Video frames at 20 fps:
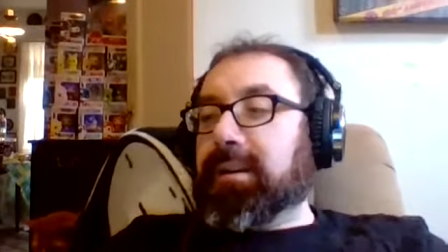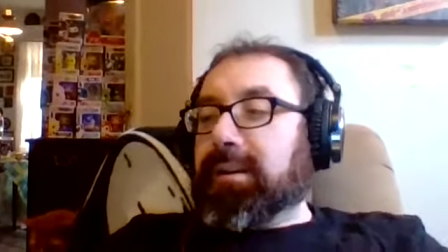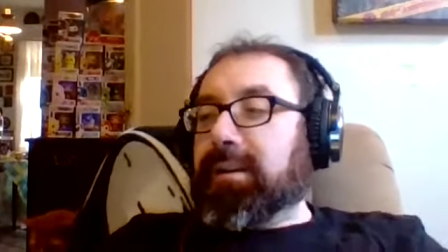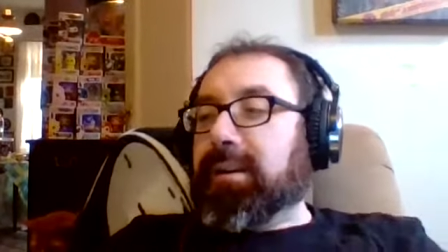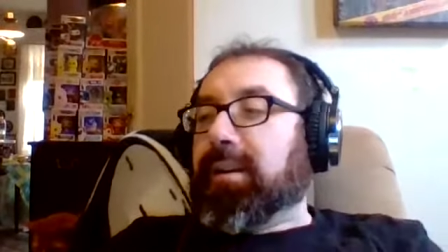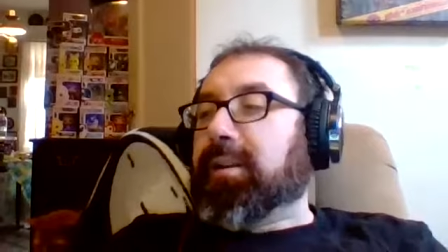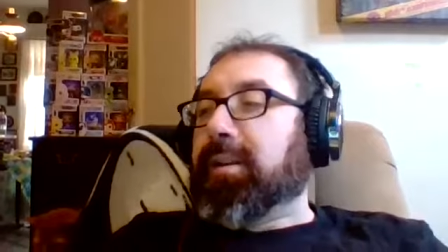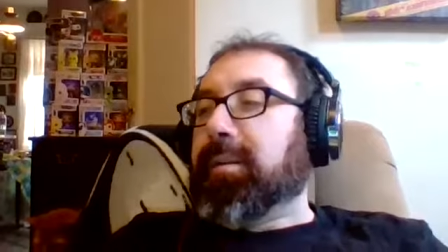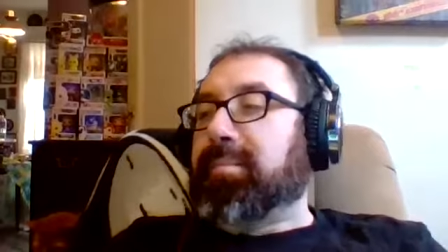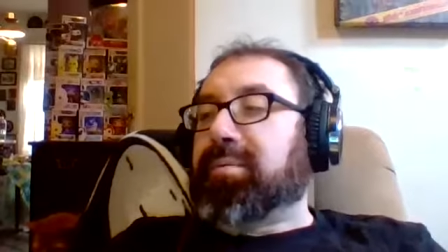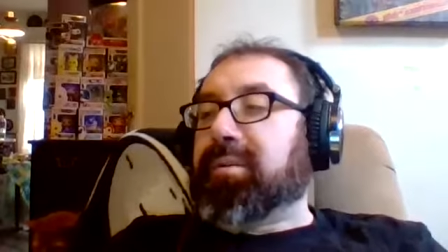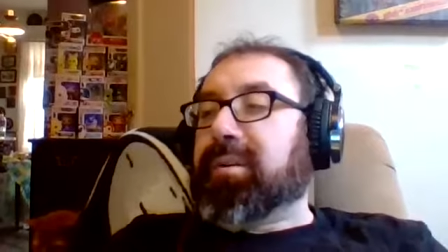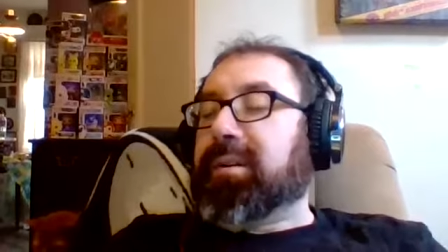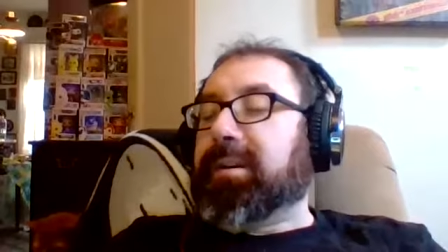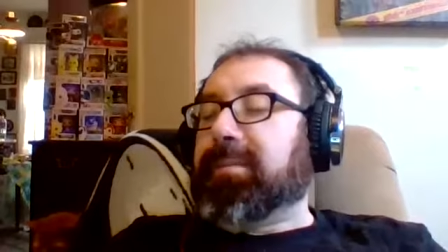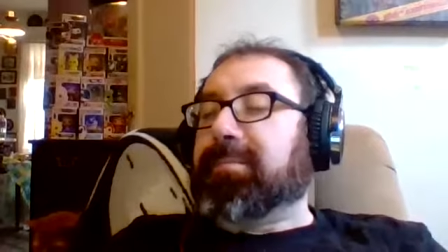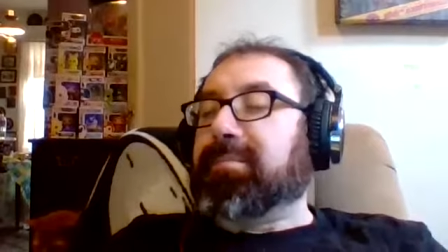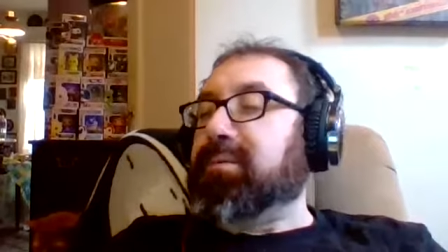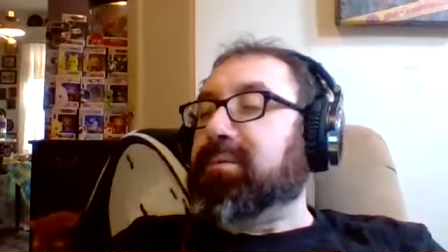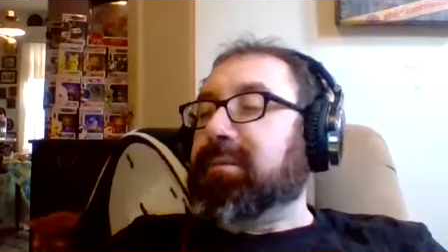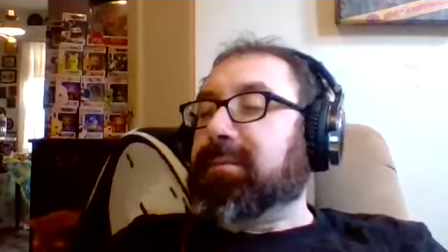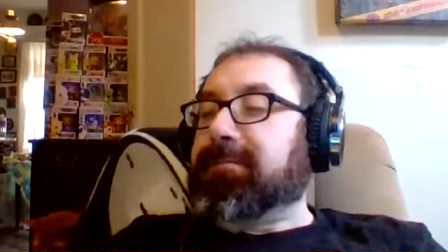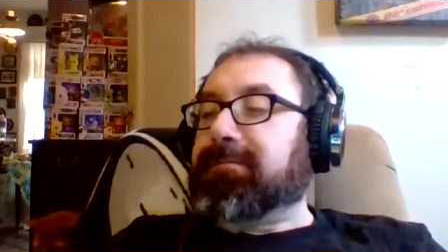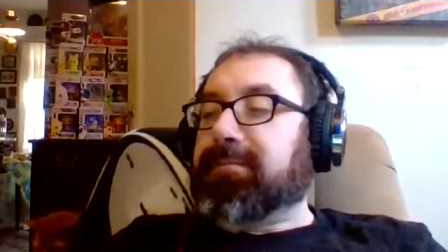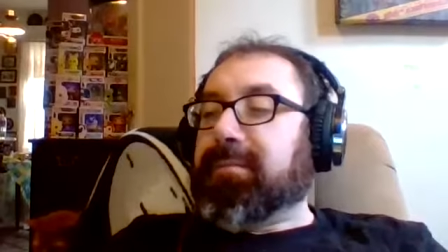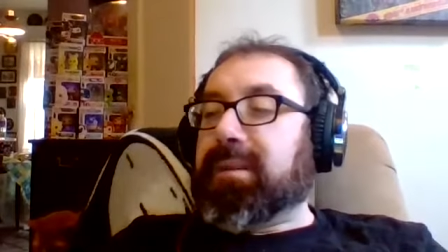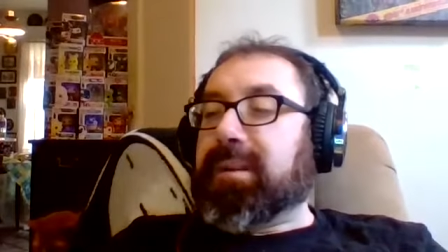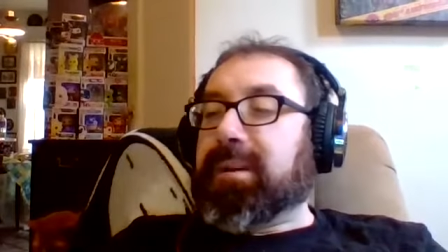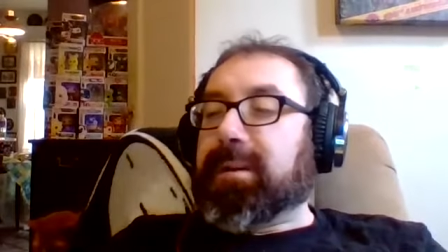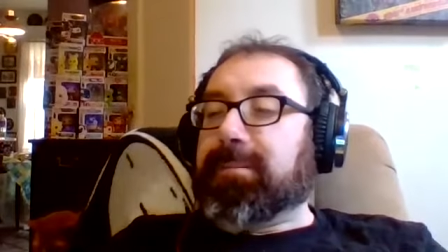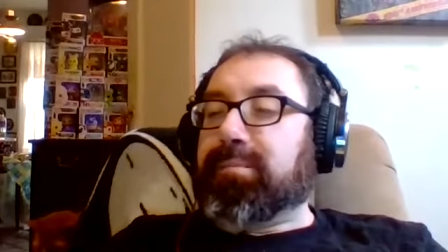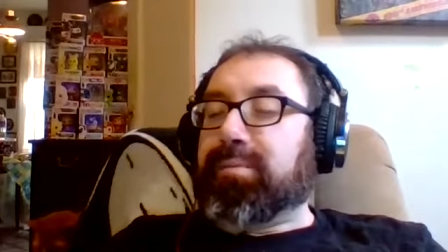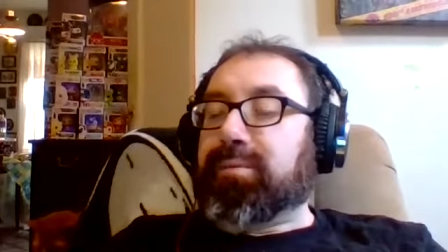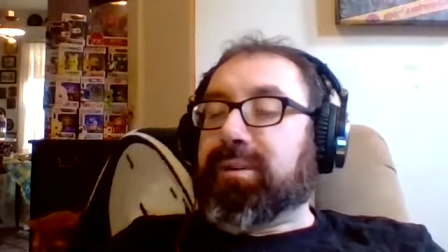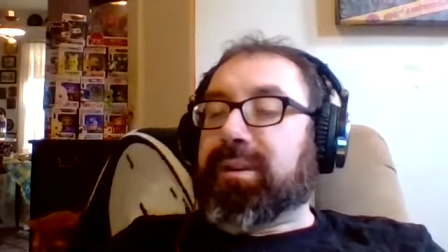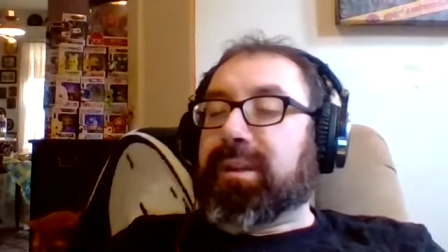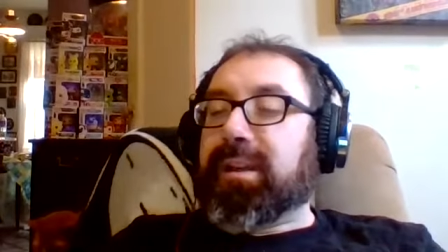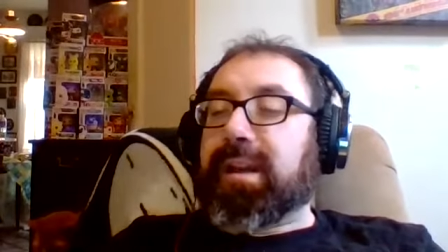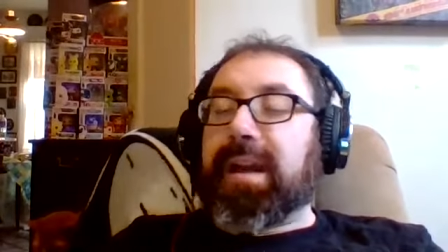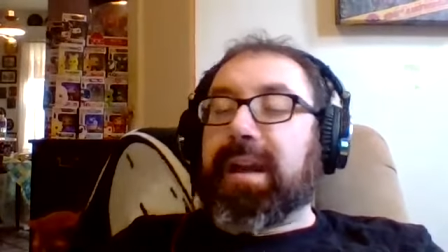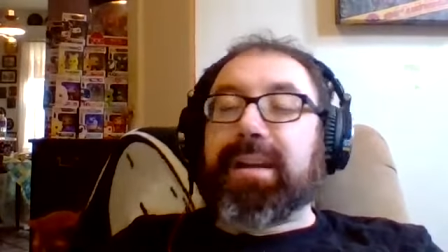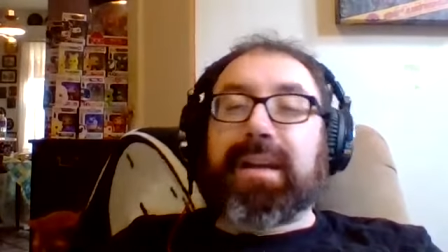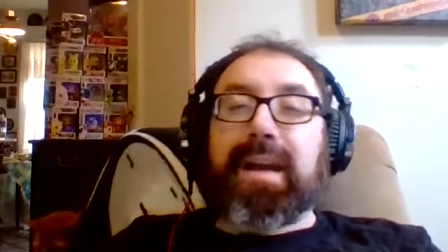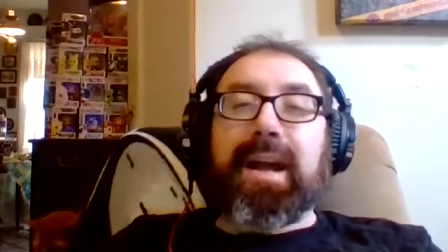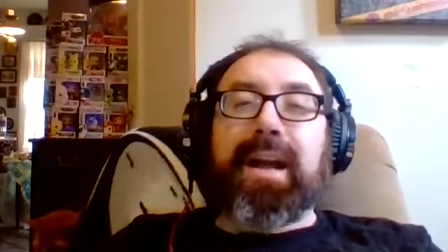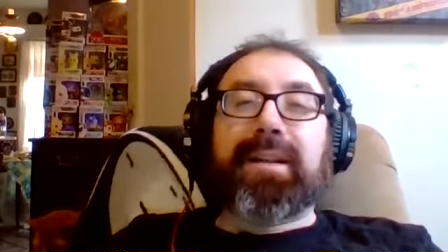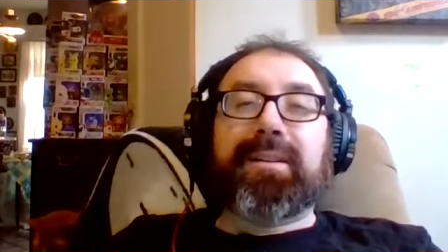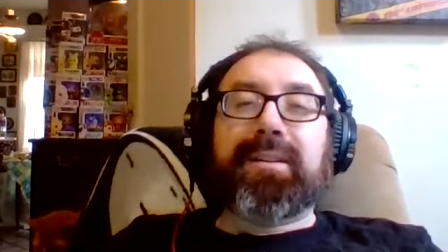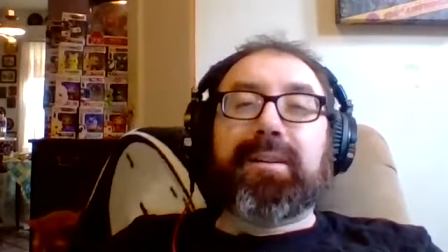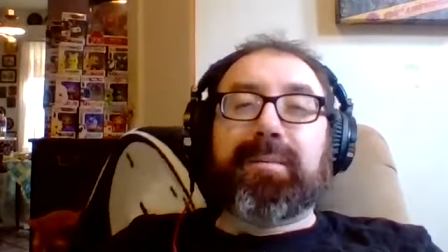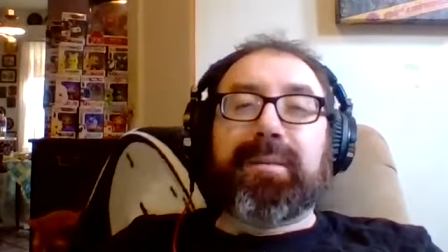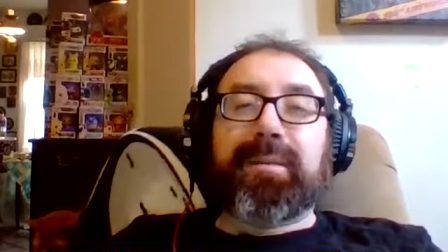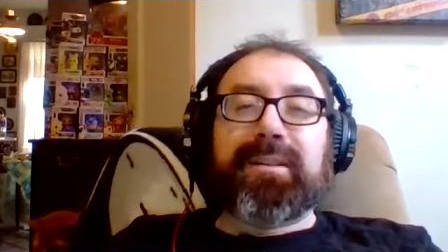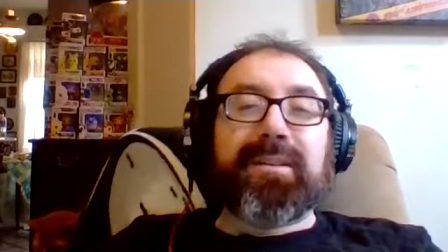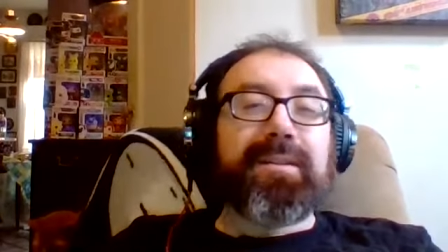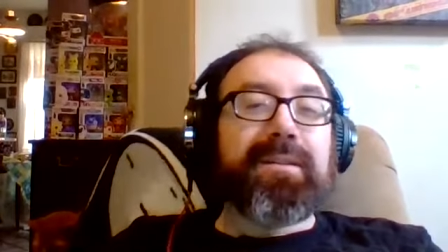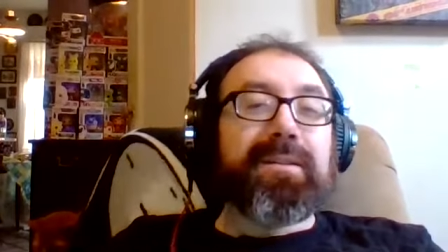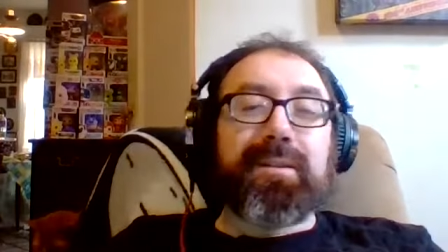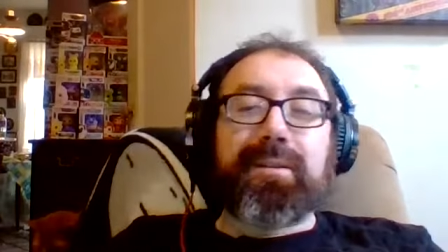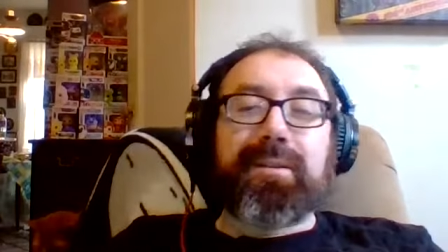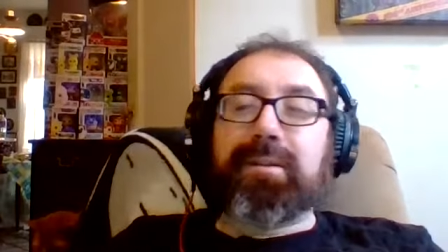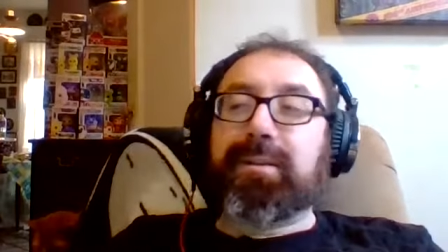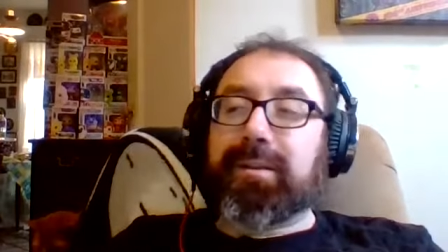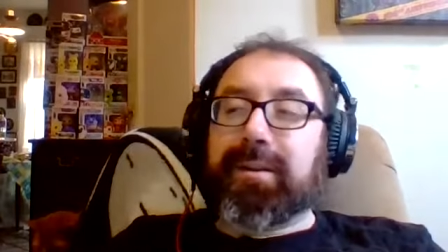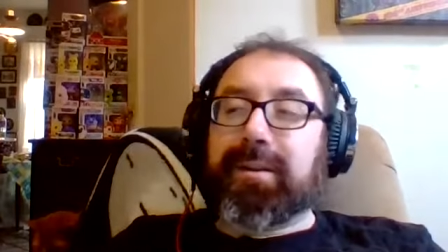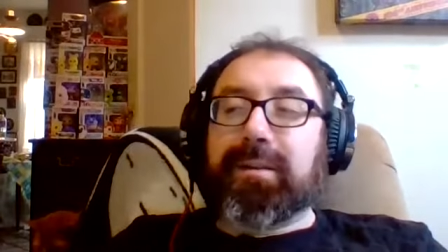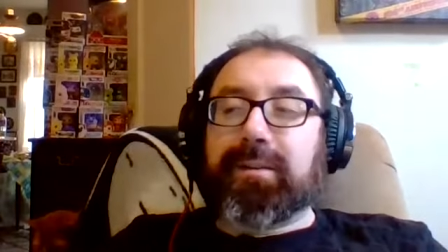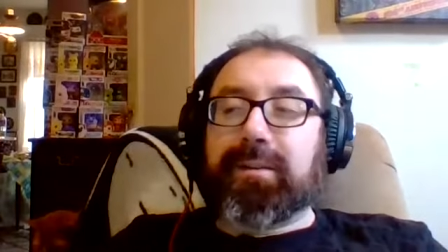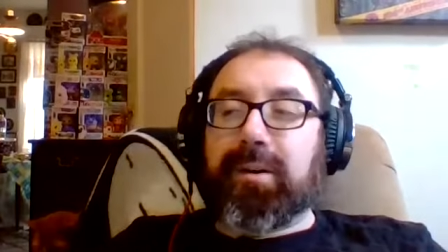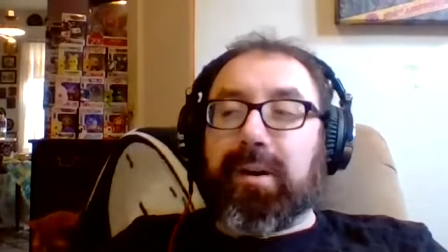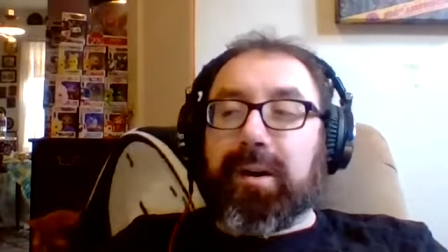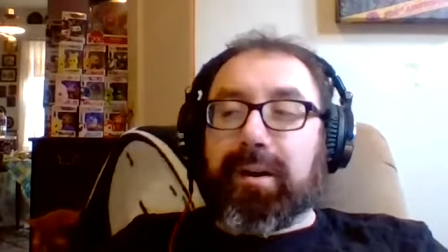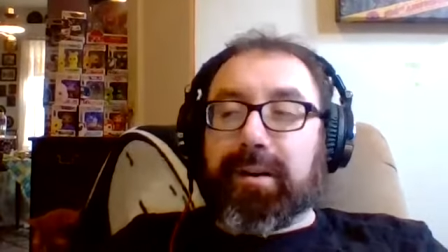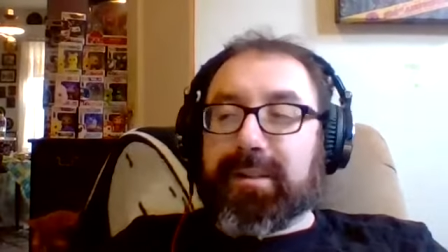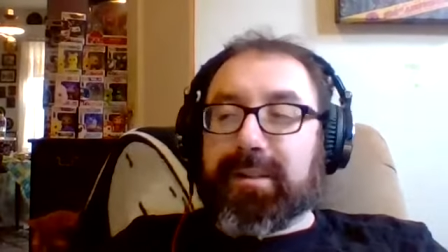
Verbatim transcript: you know, the the the breed I got. You know, Matilda's a good-looking dog.